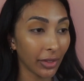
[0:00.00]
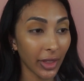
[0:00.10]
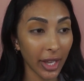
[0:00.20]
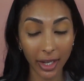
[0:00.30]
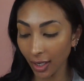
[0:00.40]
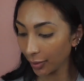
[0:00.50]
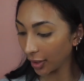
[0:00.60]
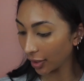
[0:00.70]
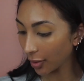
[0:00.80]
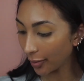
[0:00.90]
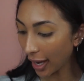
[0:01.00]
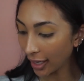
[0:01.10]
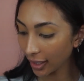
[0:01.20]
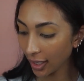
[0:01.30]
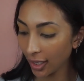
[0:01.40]
Then I'm gonna go
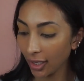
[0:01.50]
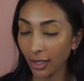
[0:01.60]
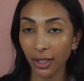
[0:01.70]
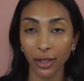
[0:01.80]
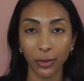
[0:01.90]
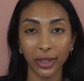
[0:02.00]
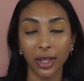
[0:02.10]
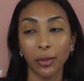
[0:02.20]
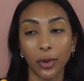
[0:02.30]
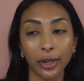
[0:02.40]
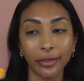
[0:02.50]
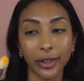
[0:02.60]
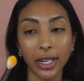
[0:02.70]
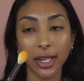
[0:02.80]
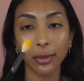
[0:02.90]
back in with the
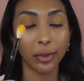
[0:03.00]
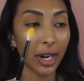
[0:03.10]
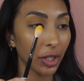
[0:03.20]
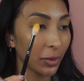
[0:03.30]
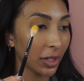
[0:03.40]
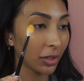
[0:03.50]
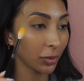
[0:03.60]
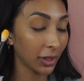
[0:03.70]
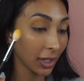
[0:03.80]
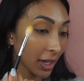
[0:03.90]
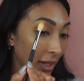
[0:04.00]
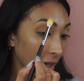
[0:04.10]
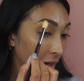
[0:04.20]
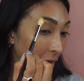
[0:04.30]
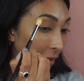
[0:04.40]
Morphe brush we used with the
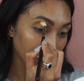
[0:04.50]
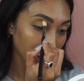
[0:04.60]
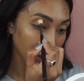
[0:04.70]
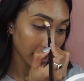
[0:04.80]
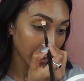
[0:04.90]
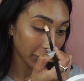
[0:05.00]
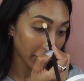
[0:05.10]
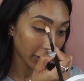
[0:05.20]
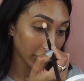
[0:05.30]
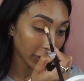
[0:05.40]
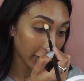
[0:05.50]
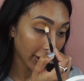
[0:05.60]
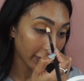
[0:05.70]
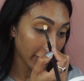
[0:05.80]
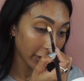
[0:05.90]
yellow, just to make sure
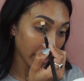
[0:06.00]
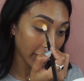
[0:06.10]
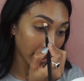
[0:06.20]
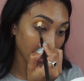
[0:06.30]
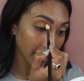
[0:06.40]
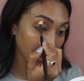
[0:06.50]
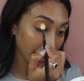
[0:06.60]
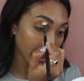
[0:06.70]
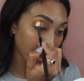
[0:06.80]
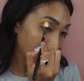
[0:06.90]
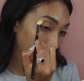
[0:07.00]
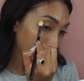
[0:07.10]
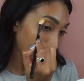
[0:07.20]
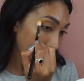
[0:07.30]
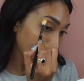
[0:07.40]
everything is
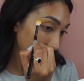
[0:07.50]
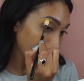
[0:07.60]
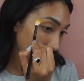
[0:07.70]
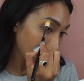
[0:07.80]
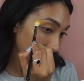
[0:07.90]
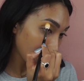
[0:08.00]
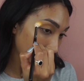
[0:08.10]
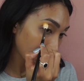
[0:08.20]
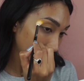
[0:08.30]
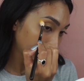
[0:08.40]
blended.